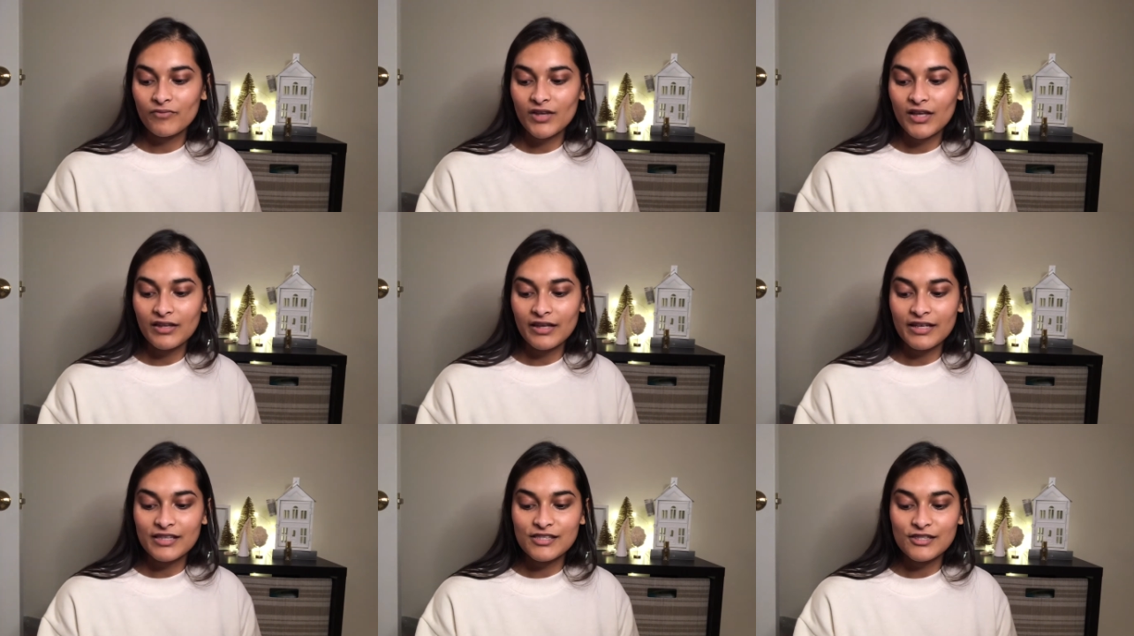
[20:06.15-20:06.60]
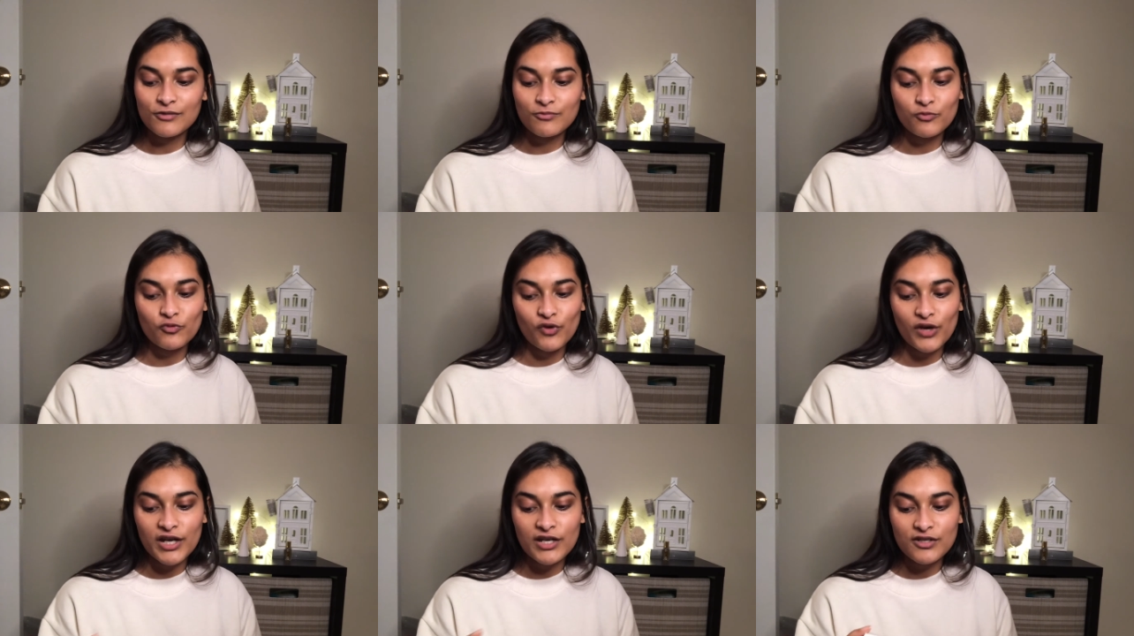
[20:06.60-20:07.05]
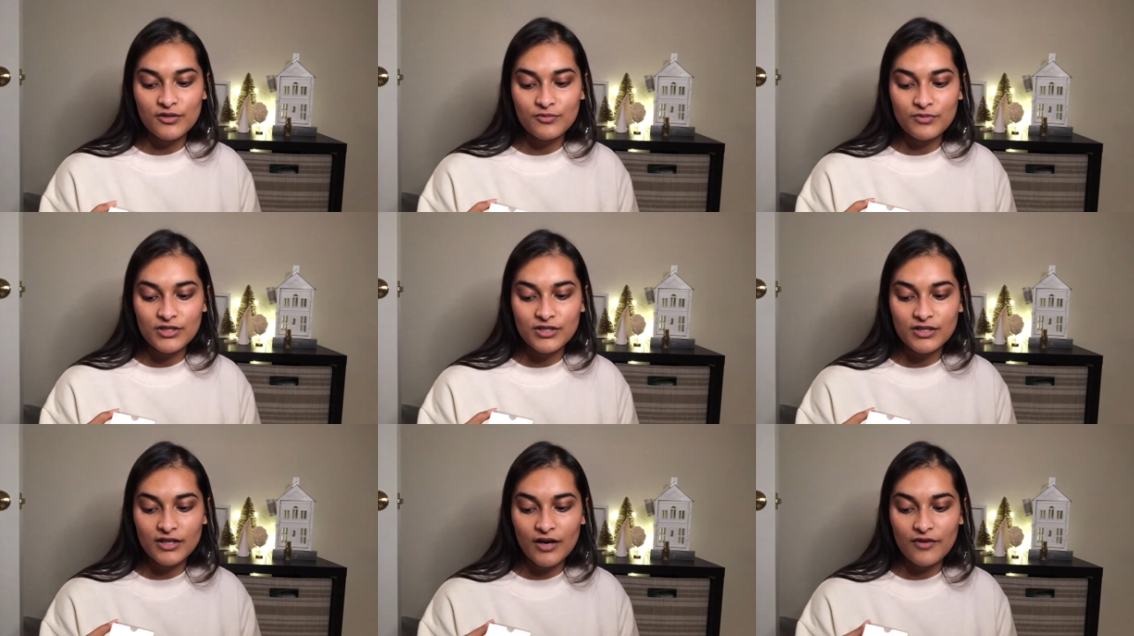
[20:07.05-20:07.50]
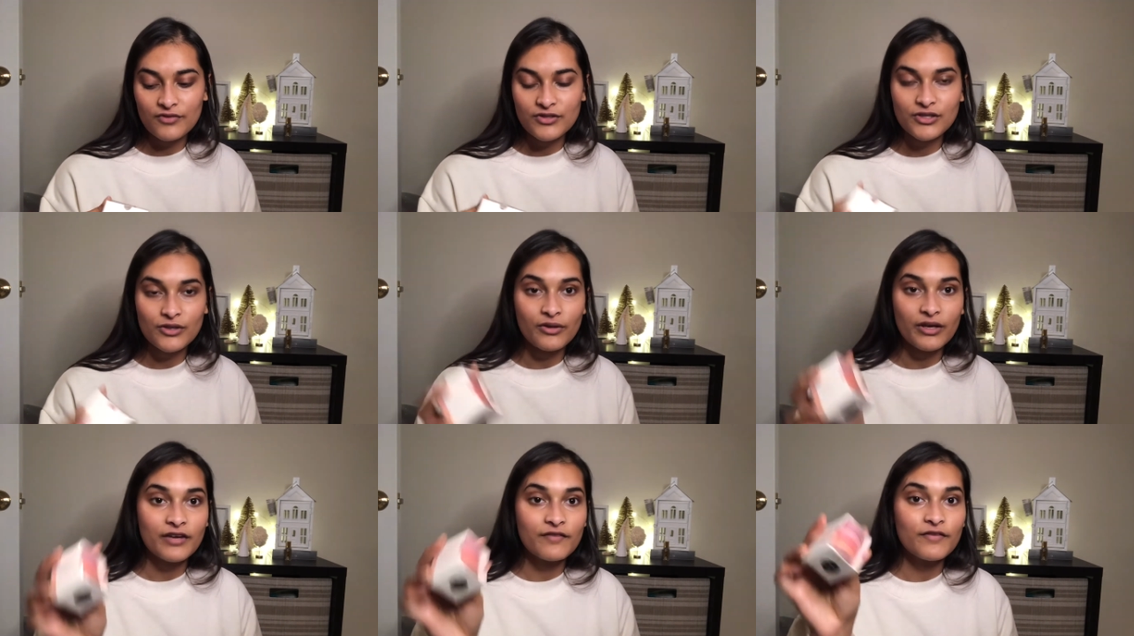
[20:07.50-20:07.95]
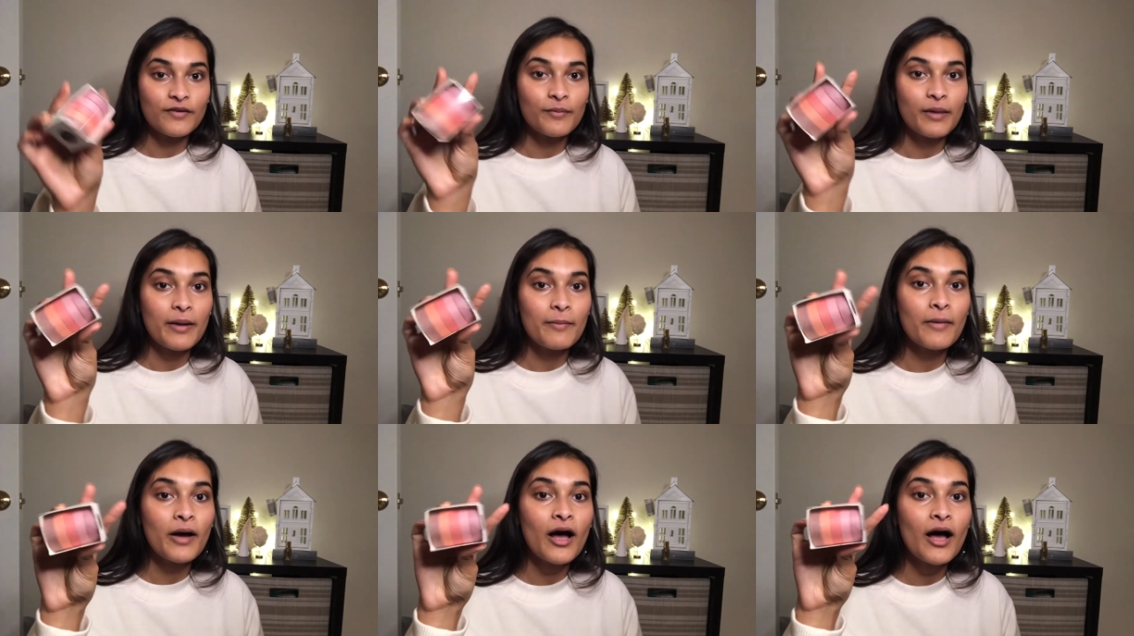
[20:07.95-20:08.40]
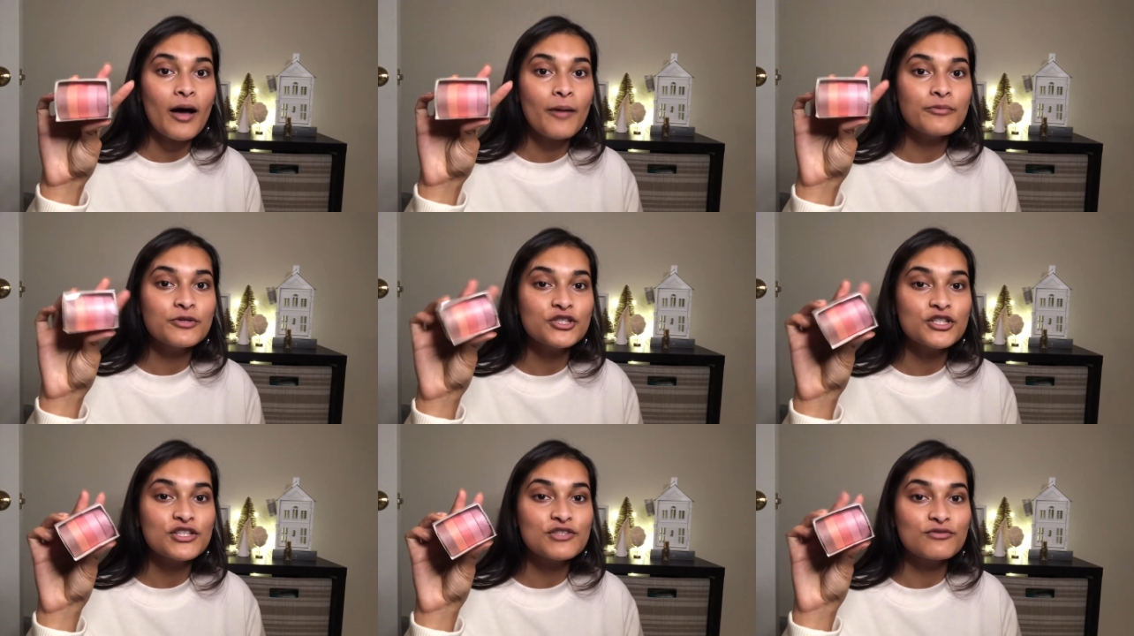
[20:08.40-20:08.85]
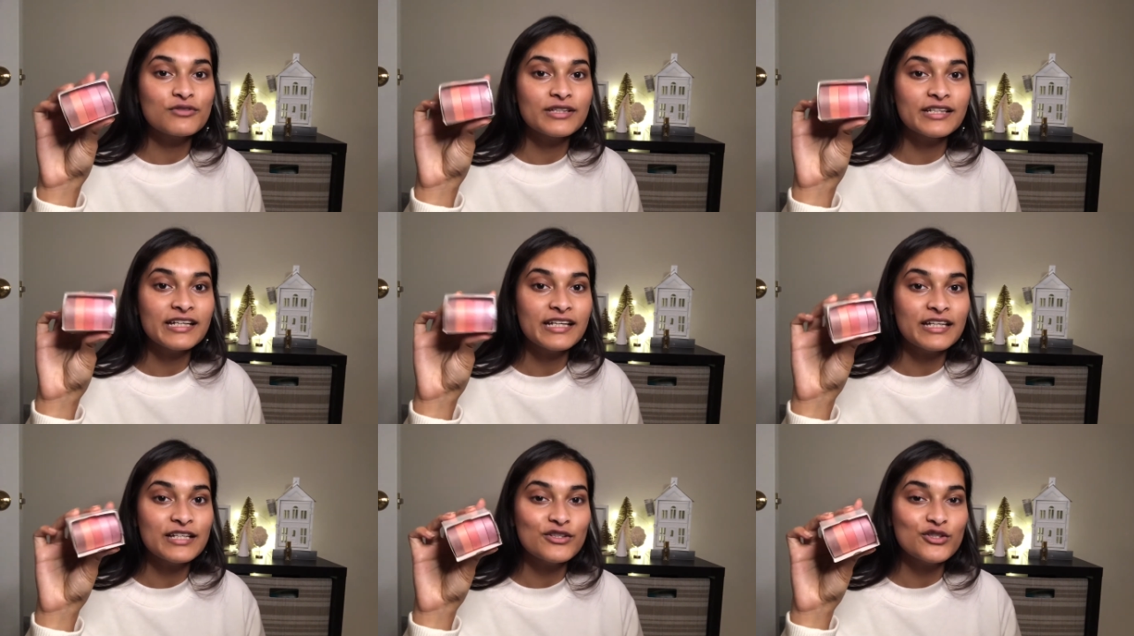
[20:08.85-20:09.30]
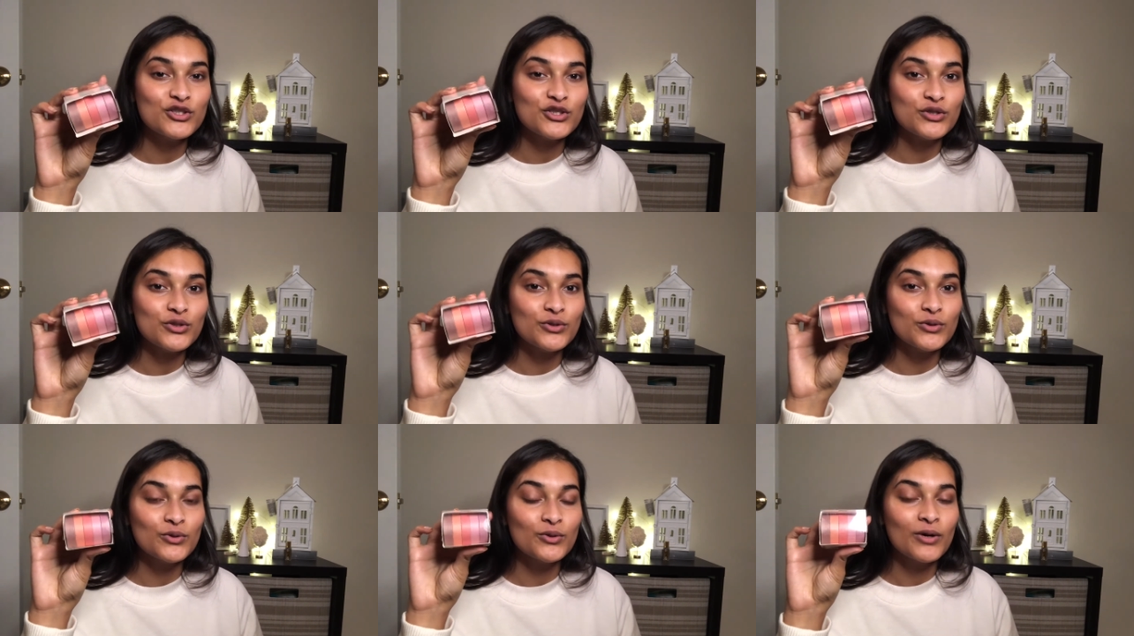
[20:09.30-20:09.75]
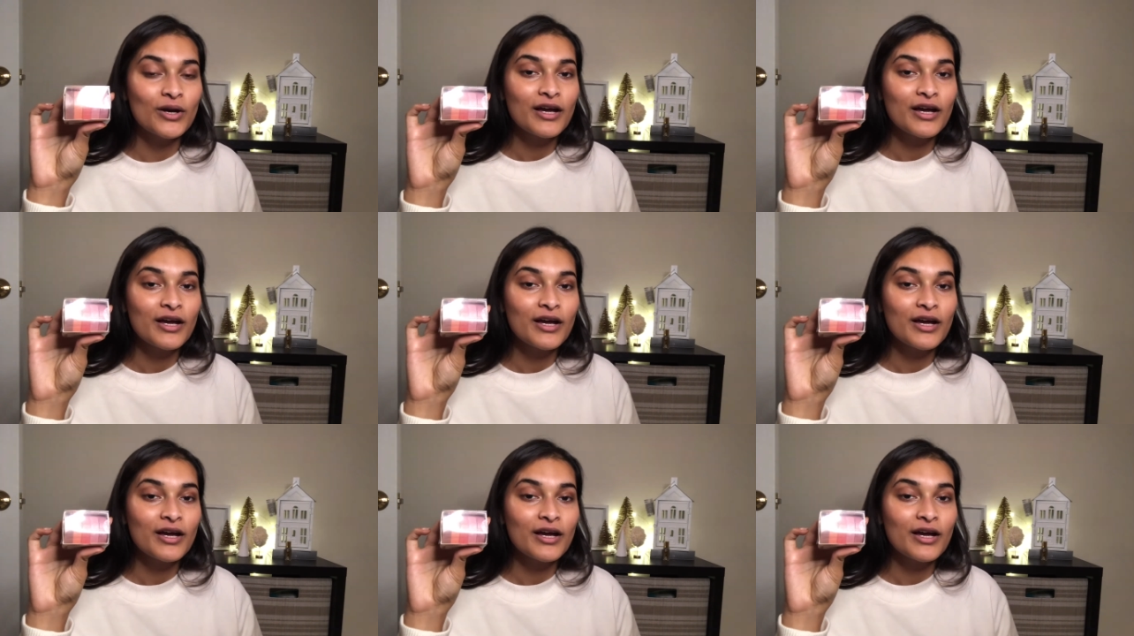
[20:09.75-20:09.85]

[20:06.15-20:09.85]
like some random stuff. So like for my mom, she's really into